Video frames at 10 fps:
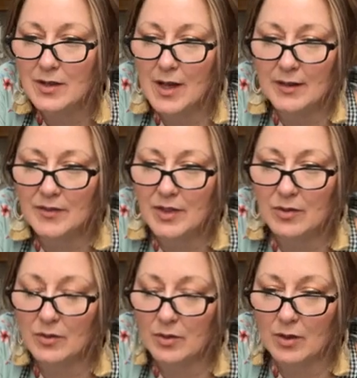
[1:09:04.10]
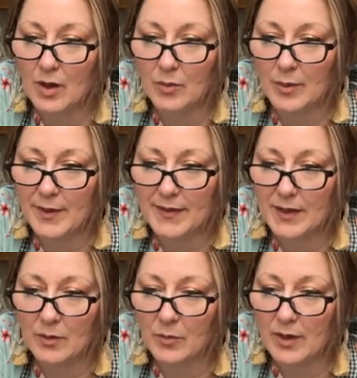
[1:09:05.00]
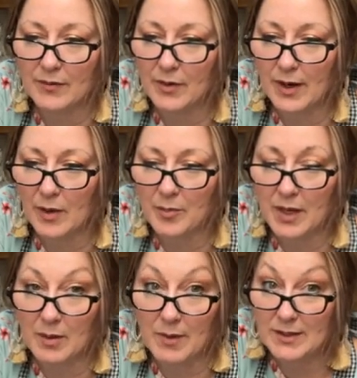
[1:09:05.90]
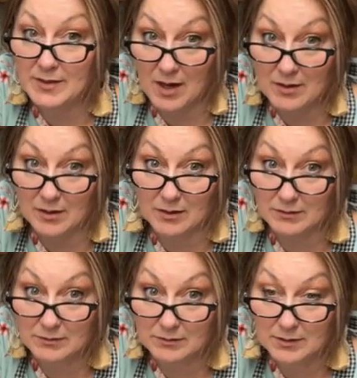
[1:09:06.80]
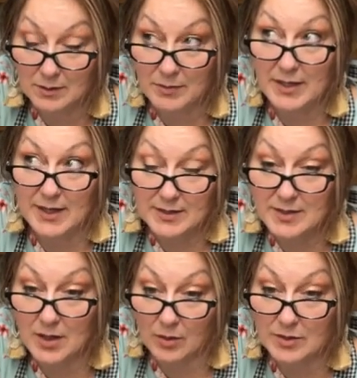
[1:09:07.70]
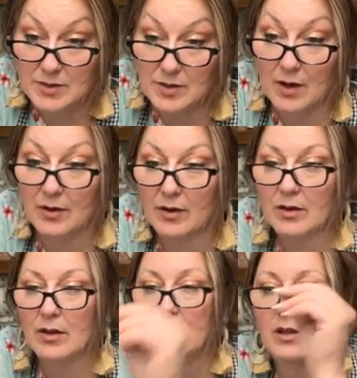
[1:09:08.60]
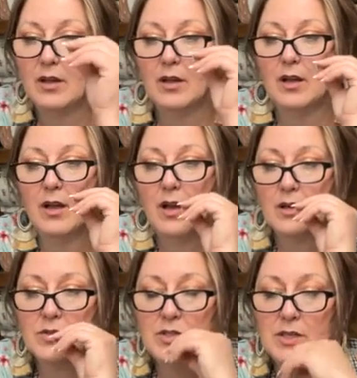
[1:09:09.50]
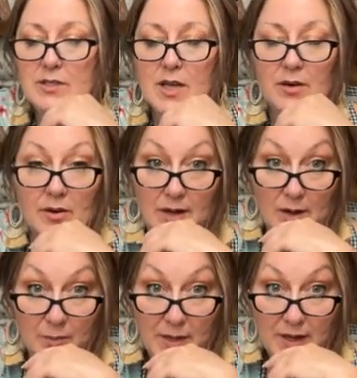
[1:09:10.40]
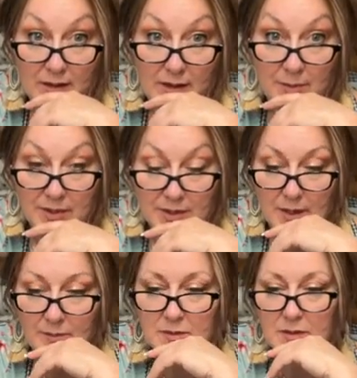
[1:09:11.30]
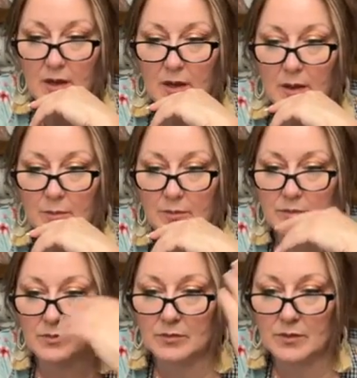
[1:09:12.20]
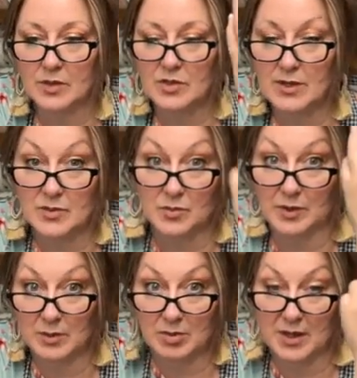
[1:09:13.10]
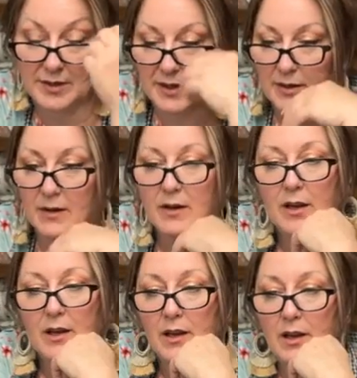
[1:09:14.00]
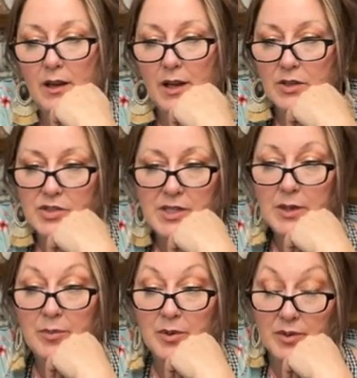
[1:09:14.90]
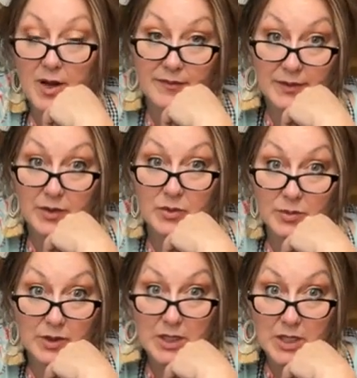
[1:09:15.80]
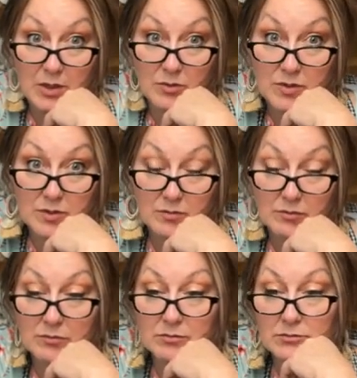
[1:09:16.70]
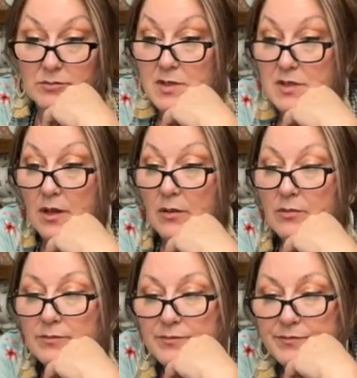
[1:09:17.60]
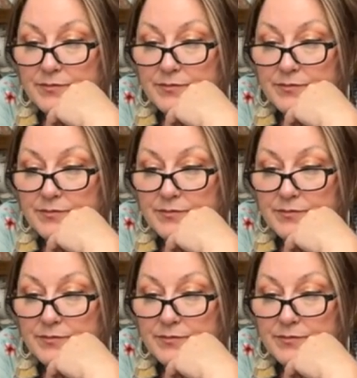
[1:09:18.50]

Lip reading: a lot of cute women that can wear their hair pink. My daughter, the oldest daughter, she's done her hair pink a couple of times because she has really blonde hair, and she can pull it off and look really cute. So,